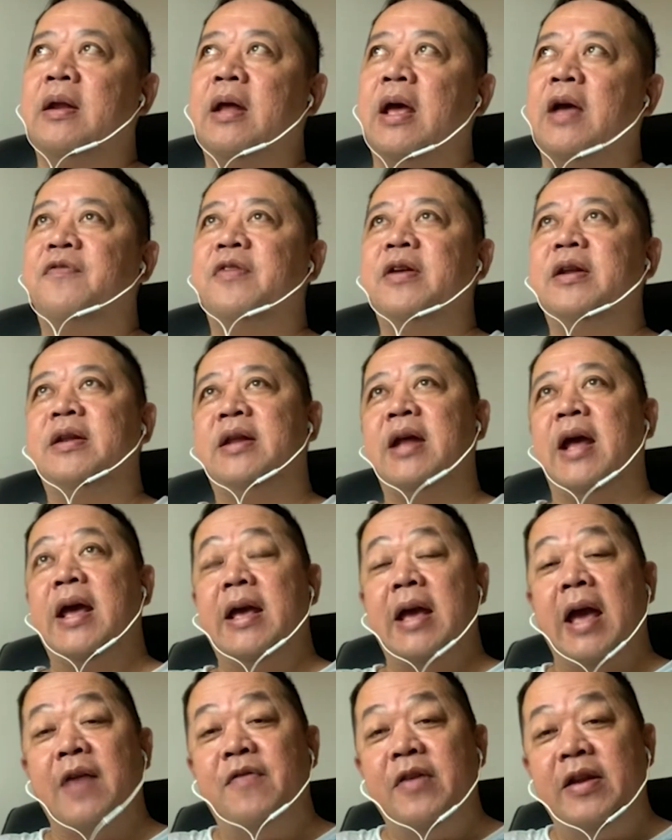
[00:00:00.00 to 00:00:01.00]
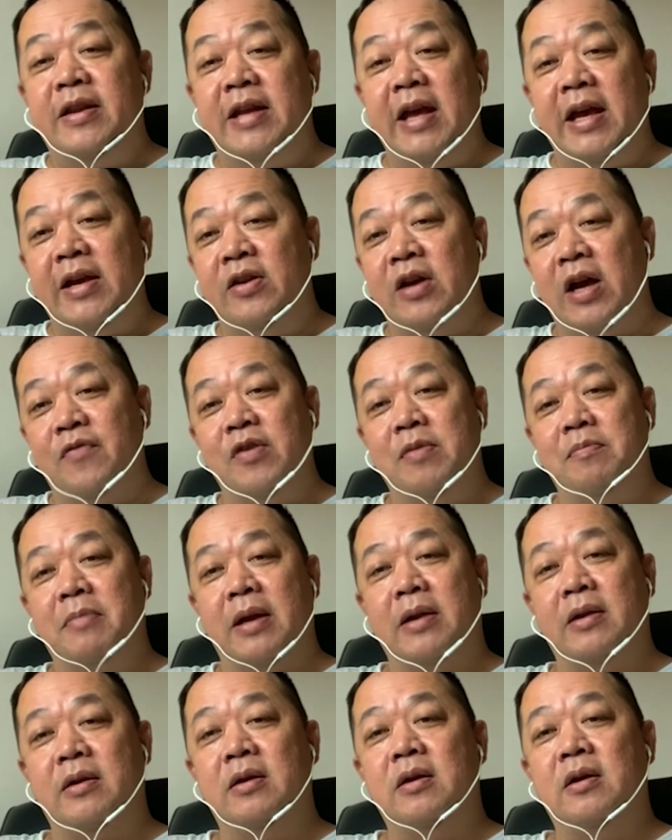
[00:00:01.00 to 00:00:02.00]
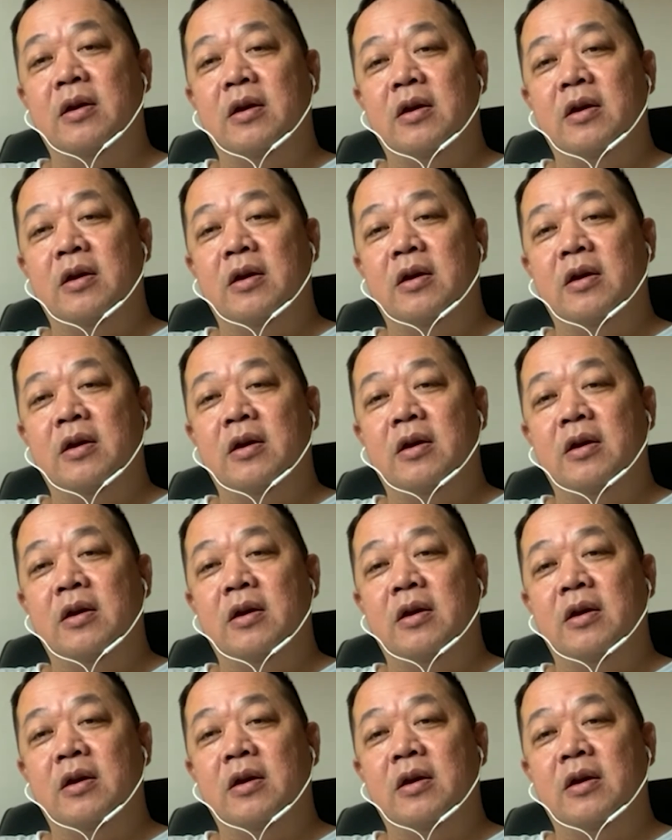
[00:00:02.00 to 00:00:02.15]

every day, not every month,